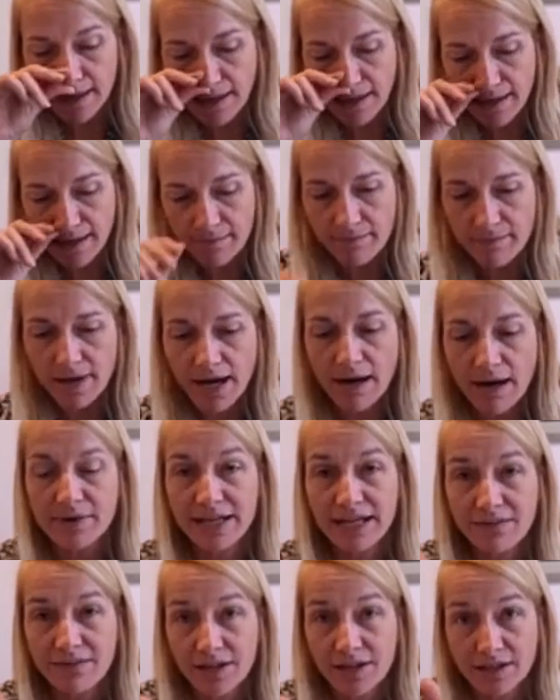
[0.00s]
um, I
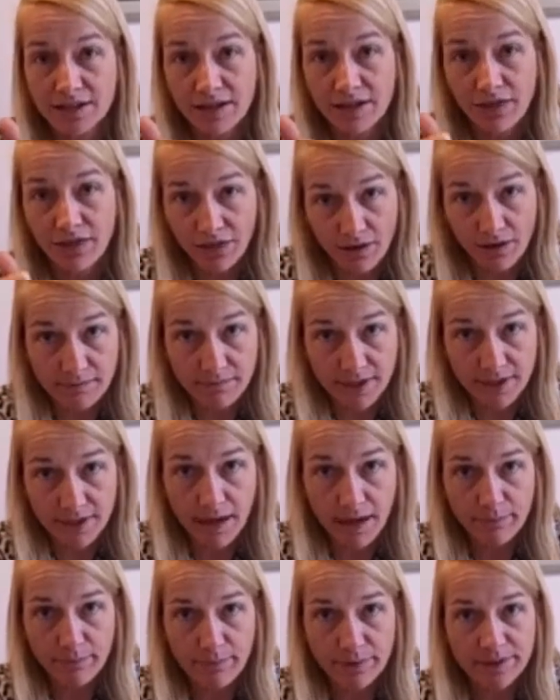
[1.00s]
would give it the thumbs
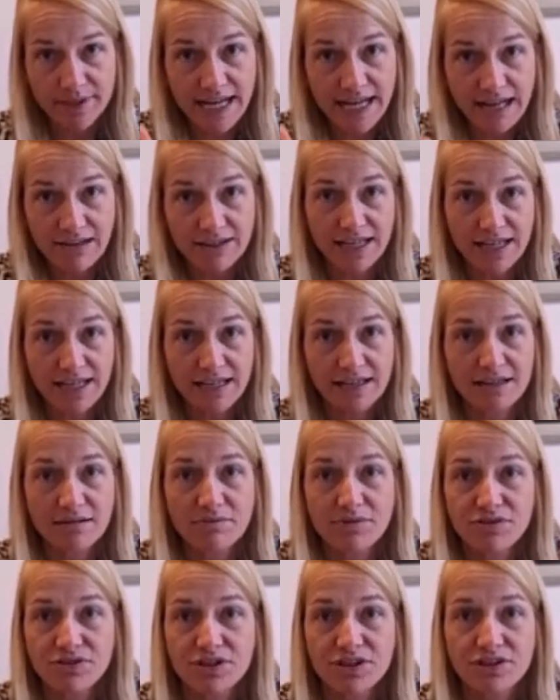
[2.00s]
up, telling the
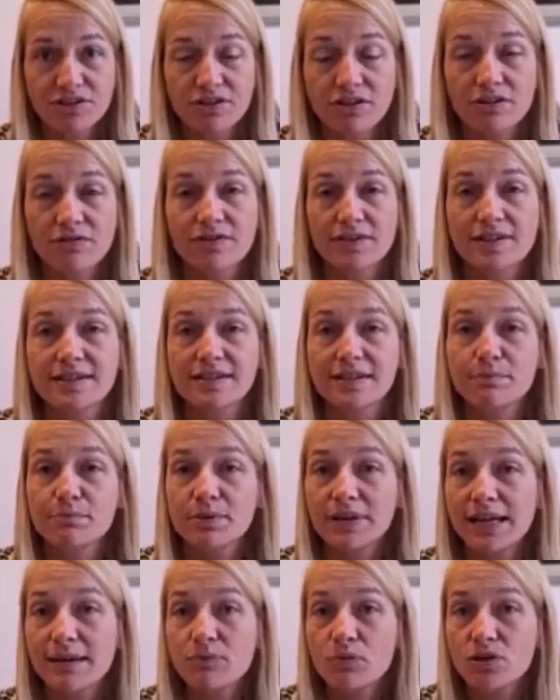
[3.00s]
music service to
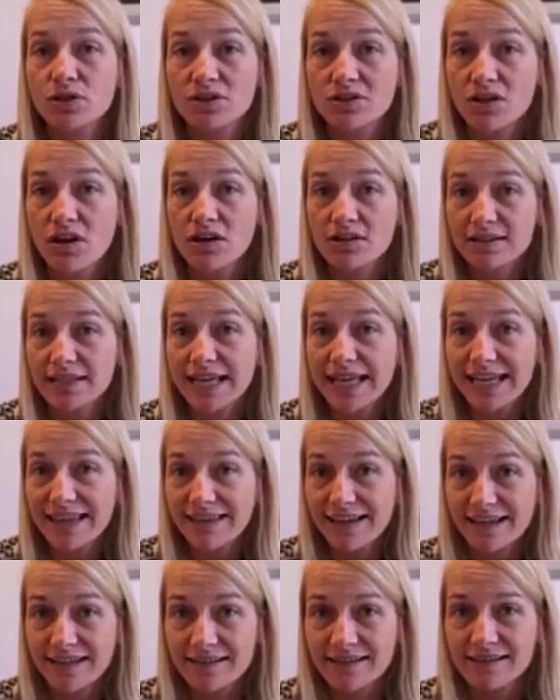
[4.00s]
play more songs
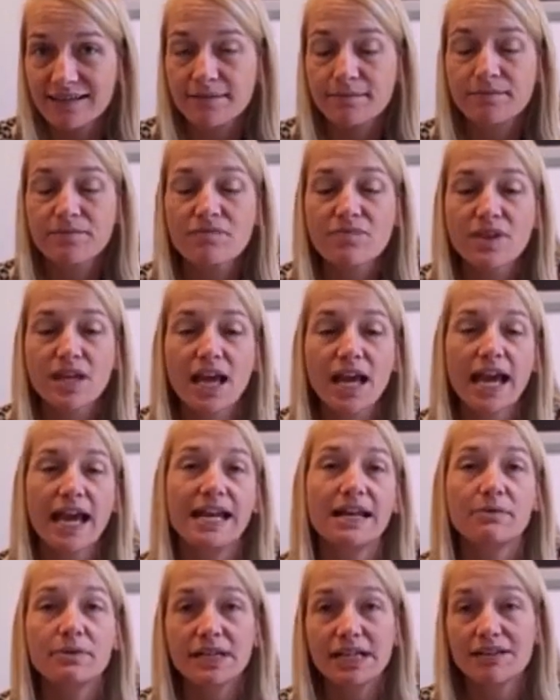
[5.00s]
like this.
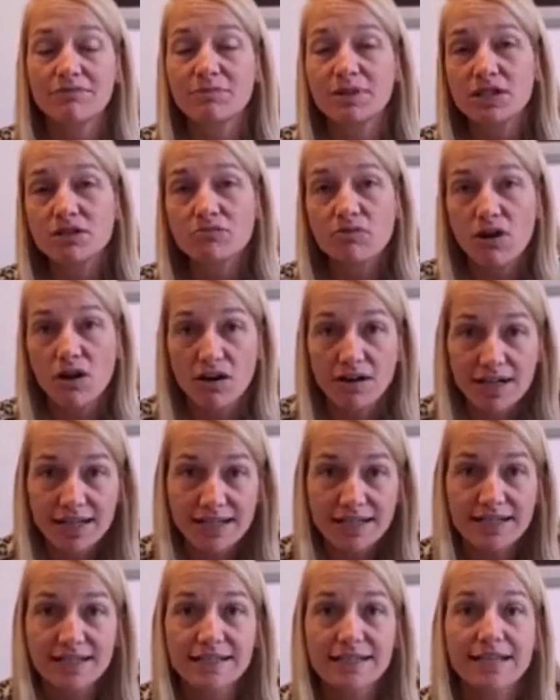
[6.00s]
And it would give me new
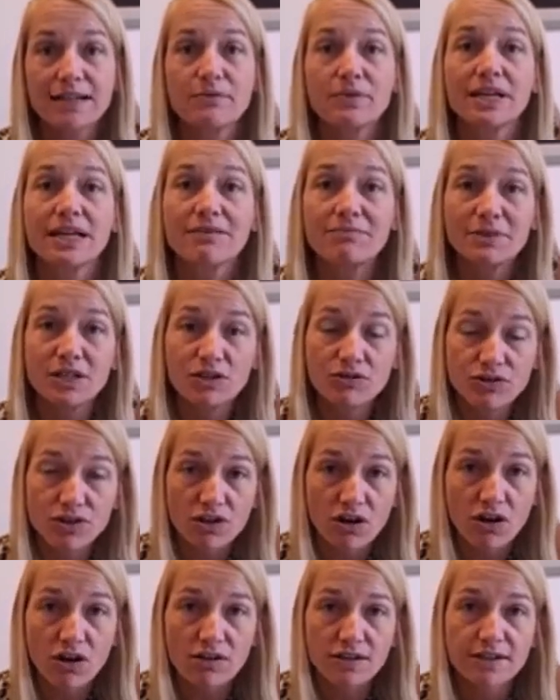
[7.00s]
artists and it would give me new
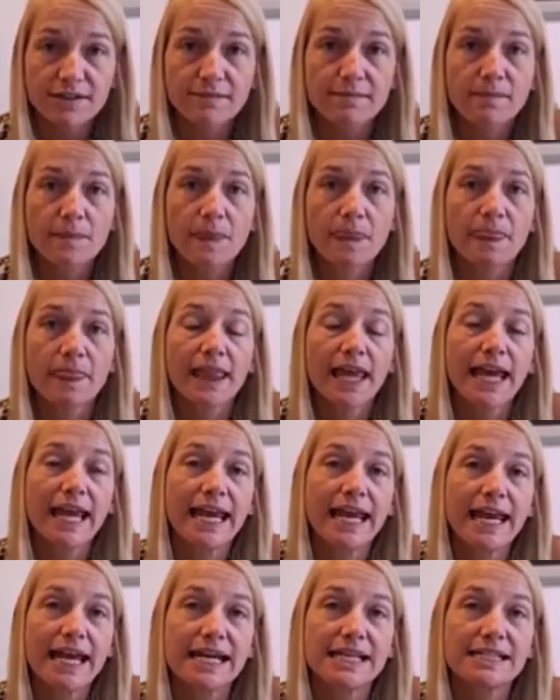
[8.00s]
songs.
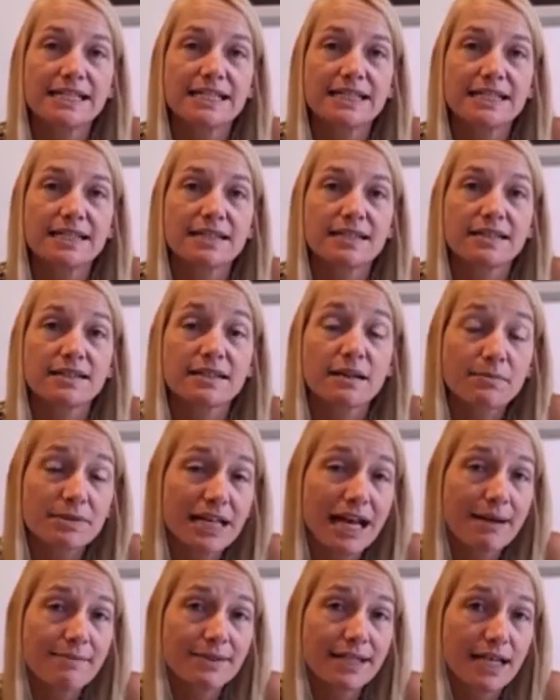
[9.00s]
And
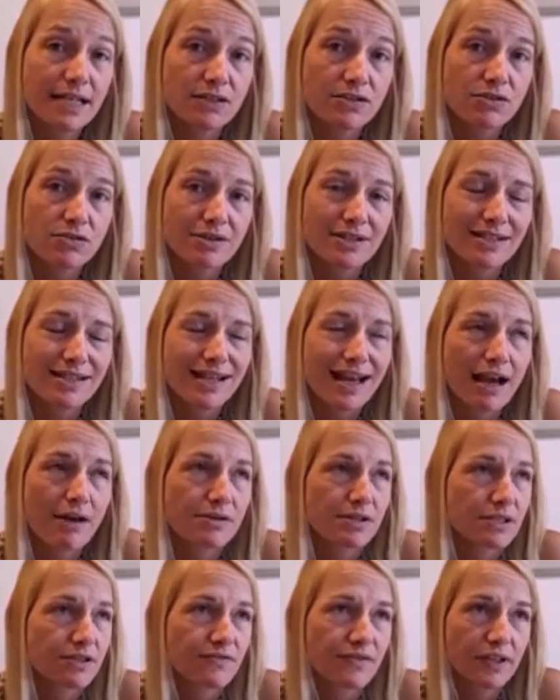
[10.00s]
sometimes I'd notice I
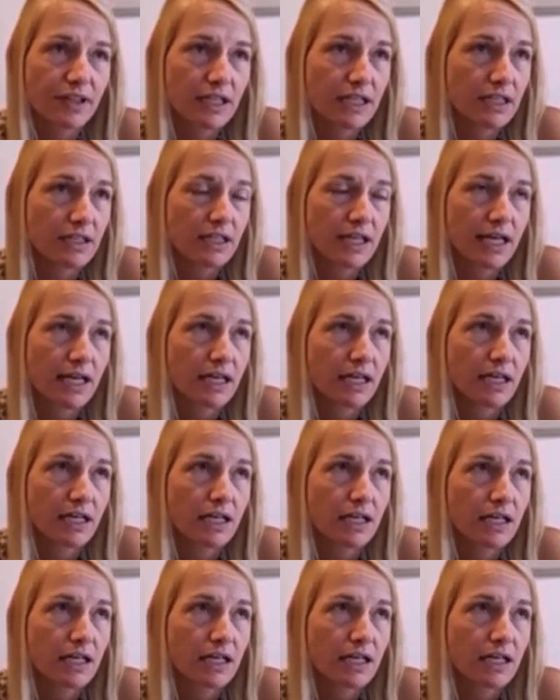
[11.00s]
was feeling like